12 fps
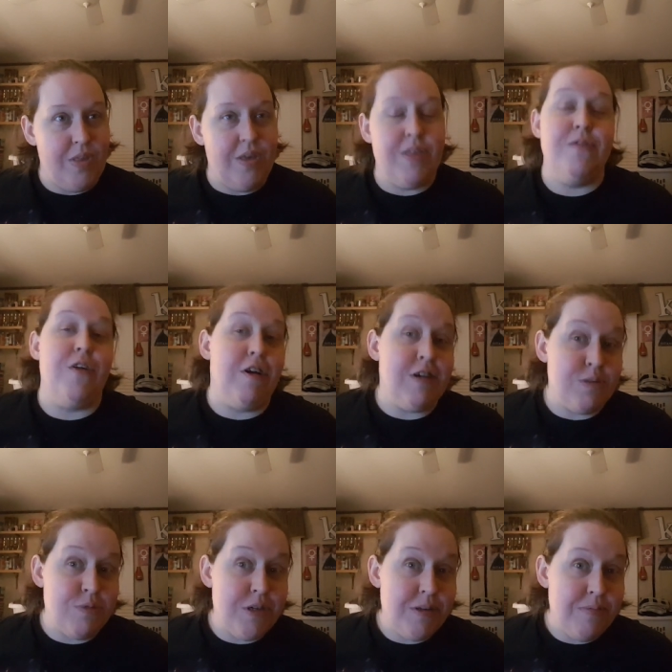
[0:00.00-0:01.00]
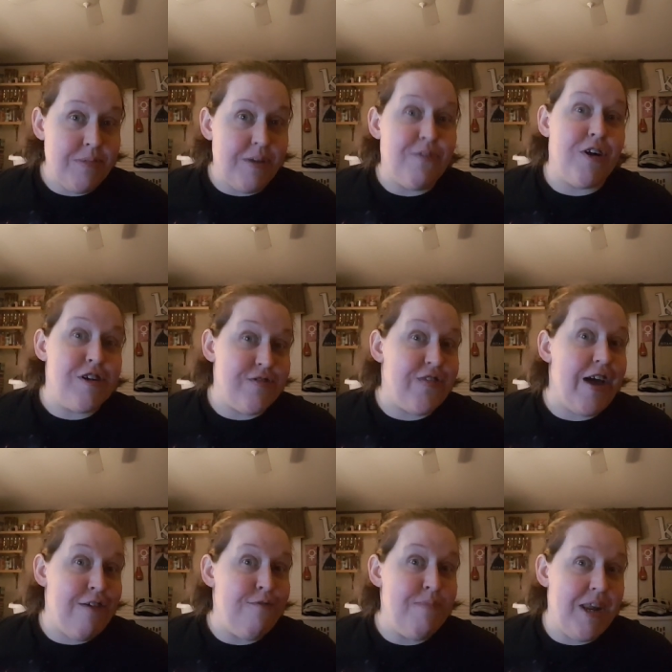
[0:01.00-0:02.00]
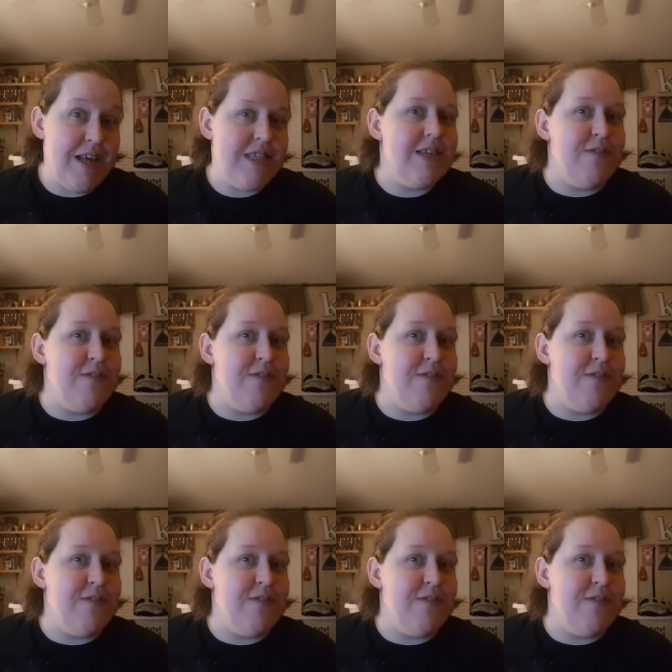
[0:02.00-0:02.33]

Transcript: The first one, the first five minutes,